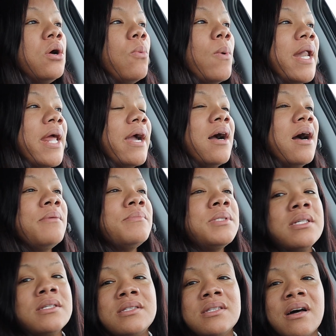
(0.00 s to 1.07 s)
when it comes
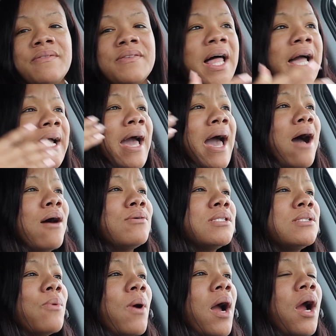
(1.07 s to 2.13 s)
to stuff like
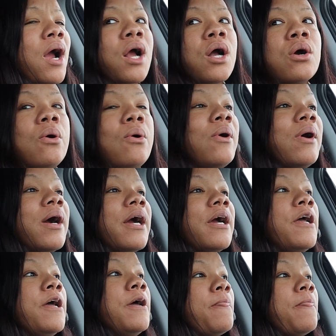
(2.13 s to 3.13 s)
housework, or